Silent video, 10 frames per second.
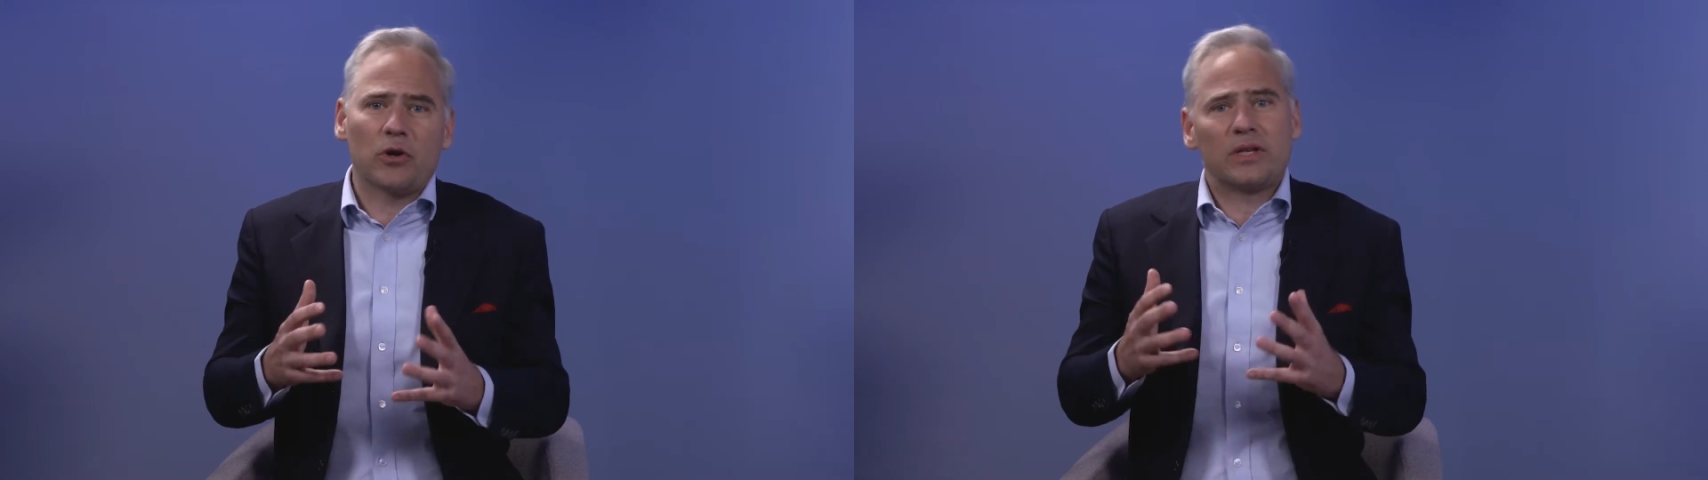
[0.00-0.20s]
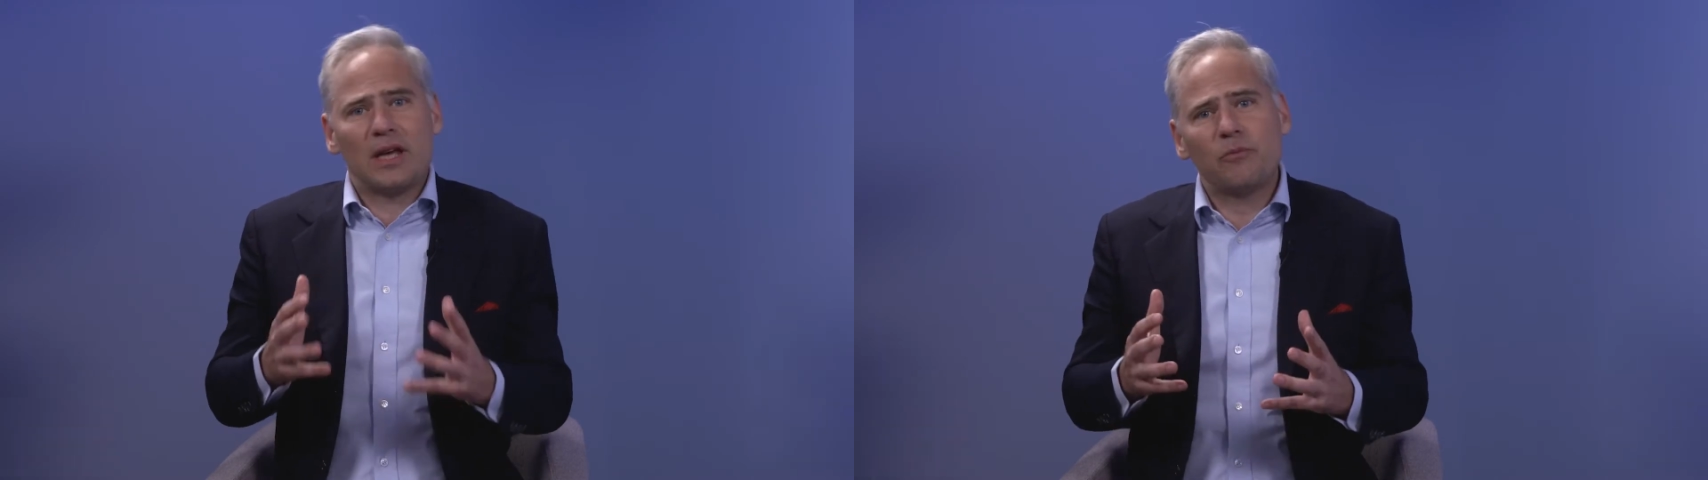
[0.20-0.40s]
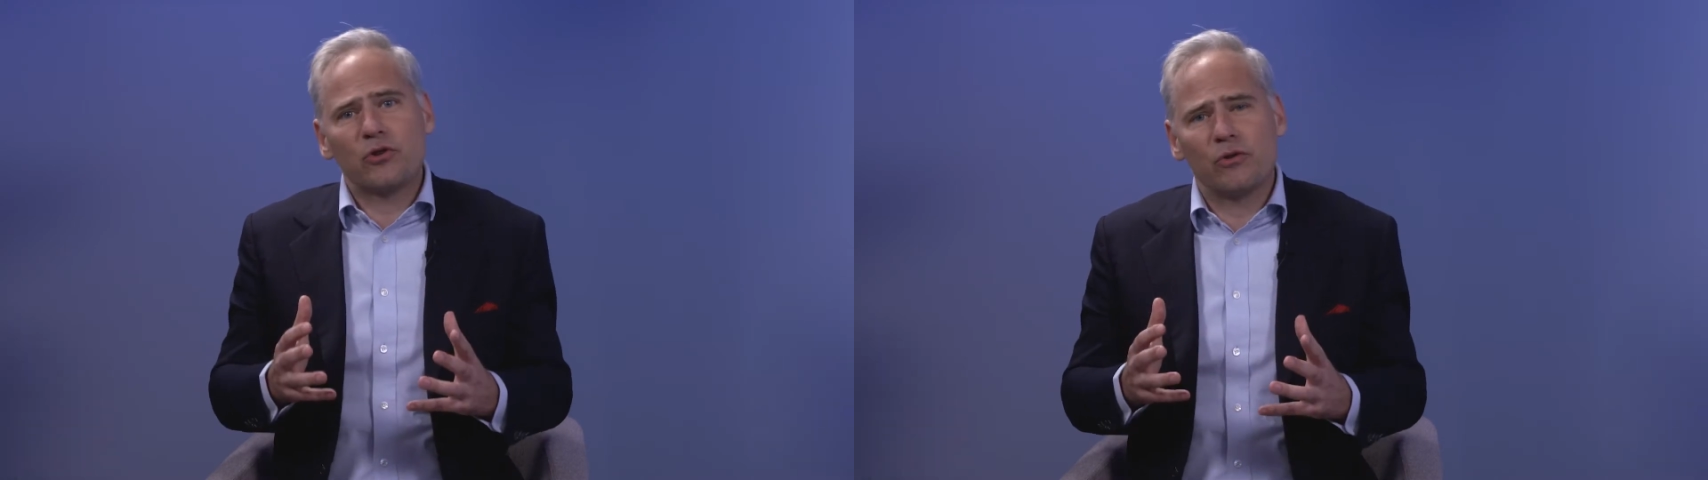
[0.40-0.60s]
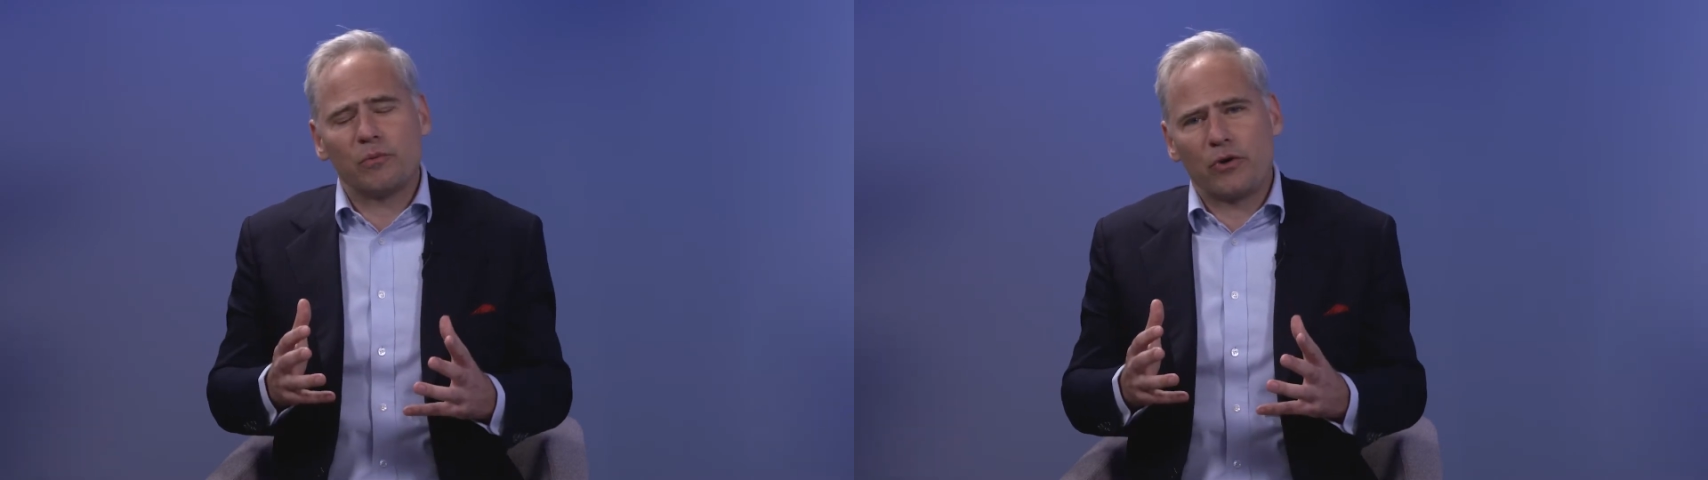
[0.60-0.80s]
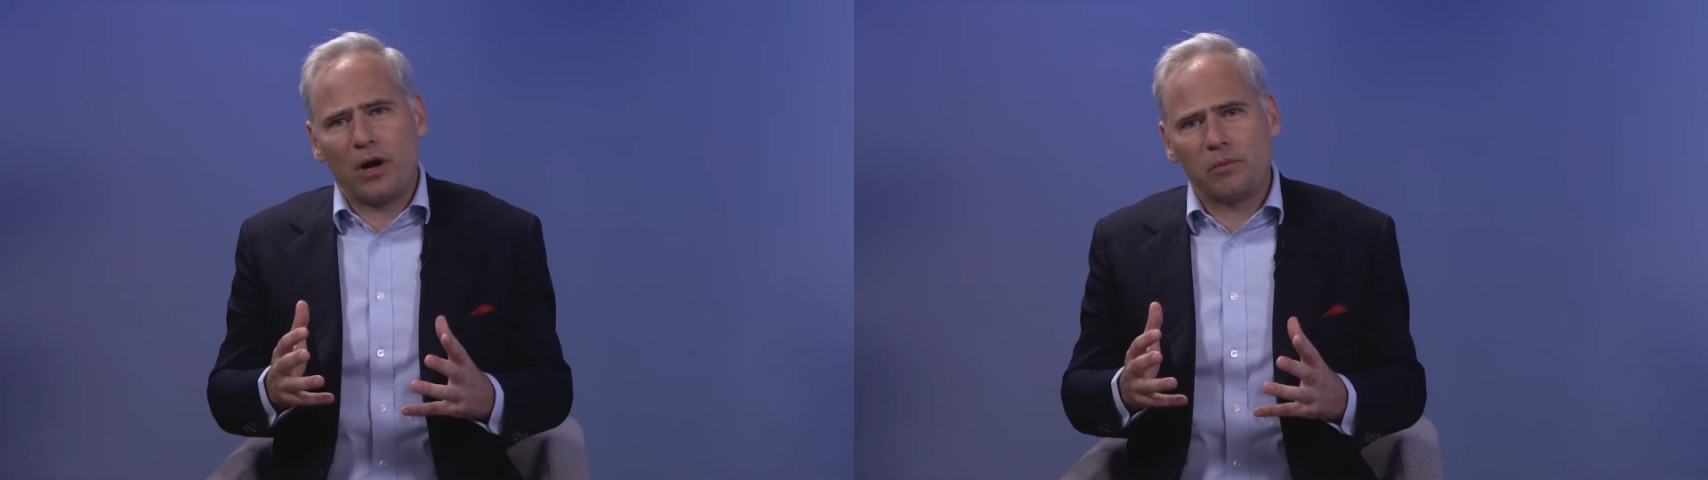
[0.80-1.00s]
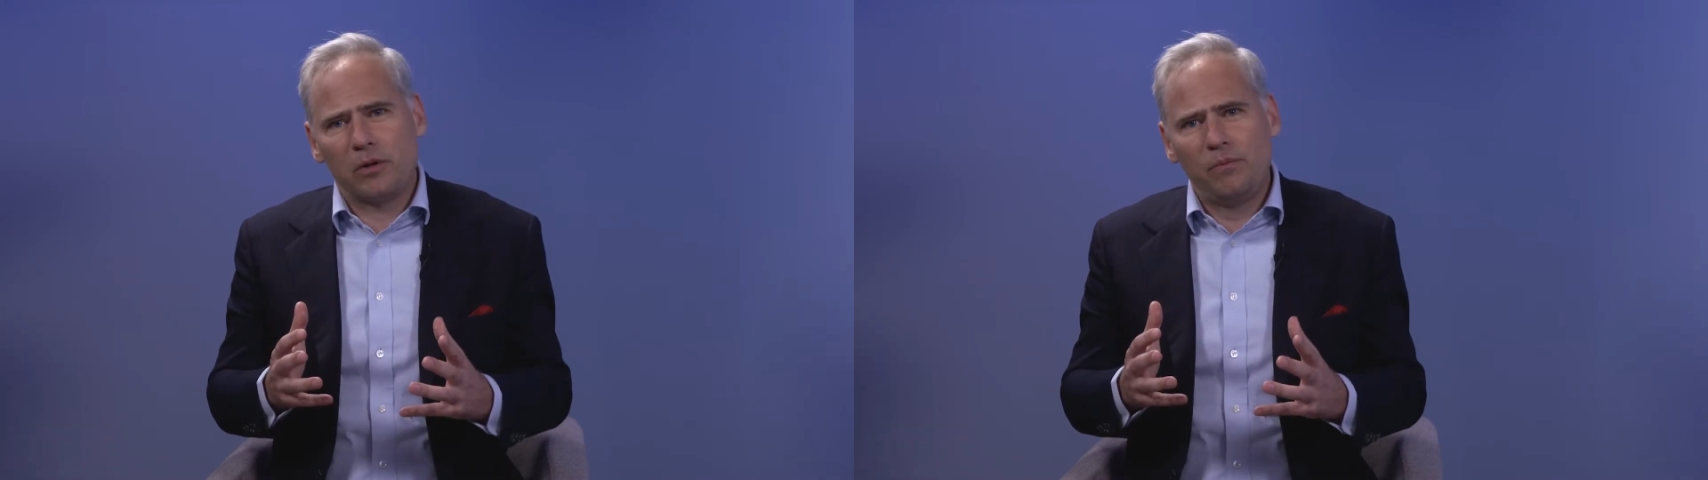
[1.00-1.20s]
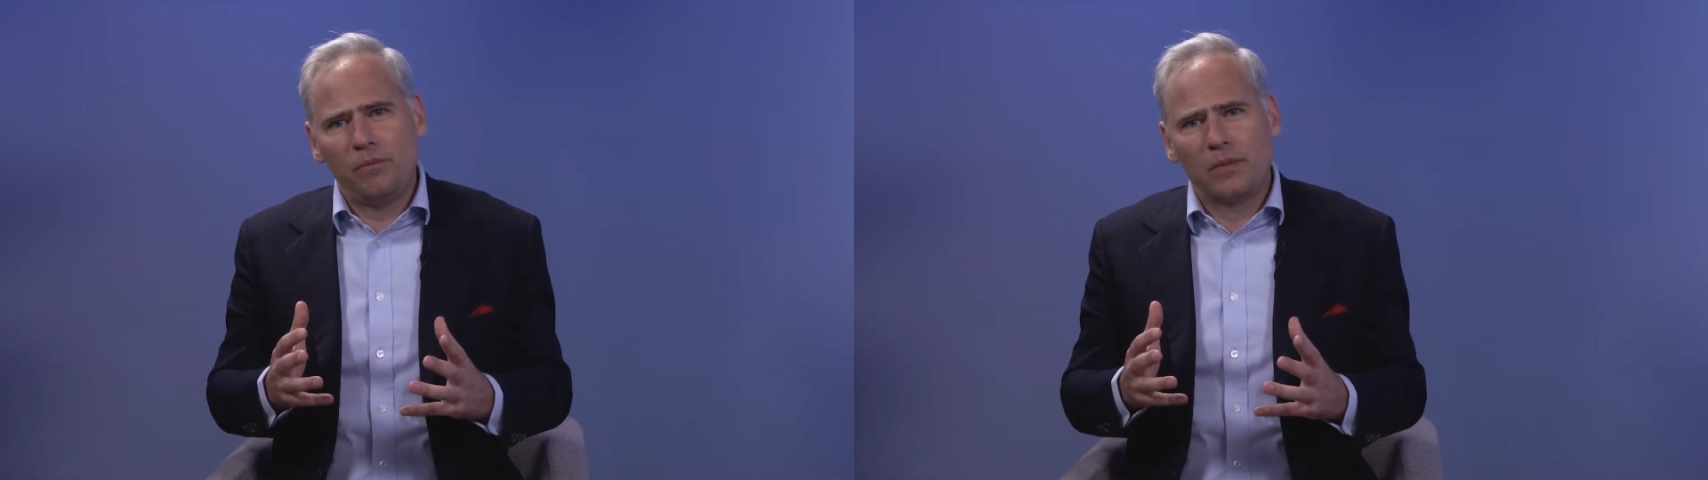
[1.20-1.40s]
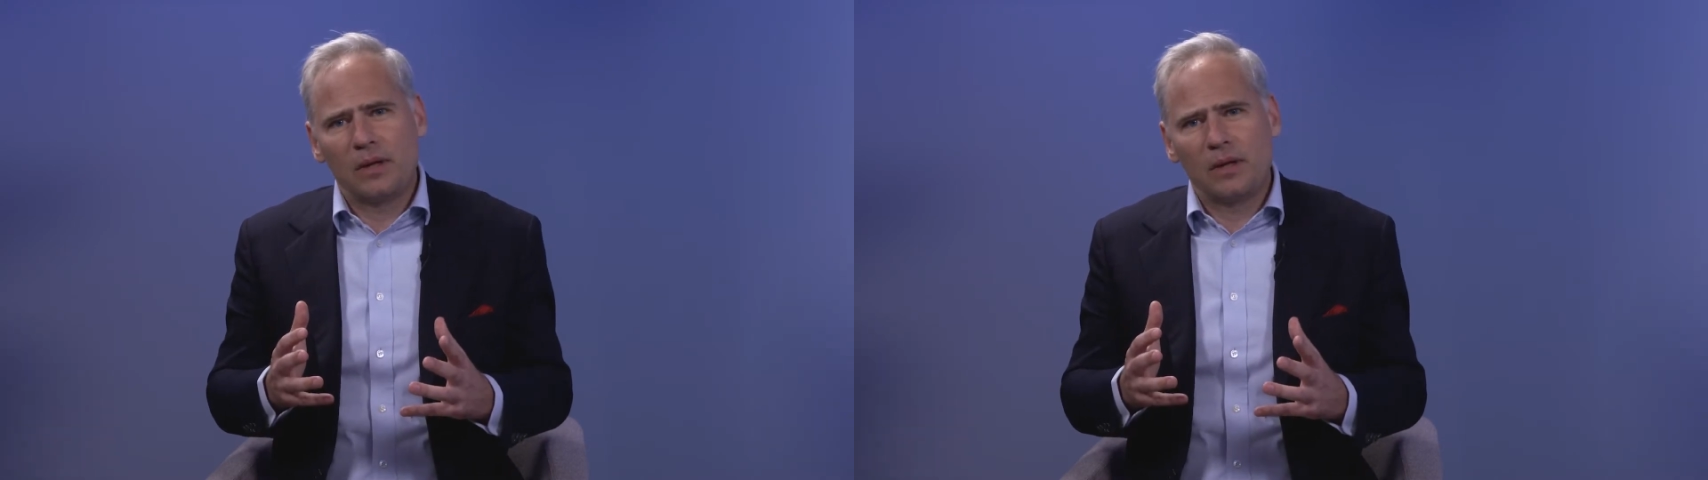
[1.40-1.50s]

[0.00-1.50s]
conceptual problem,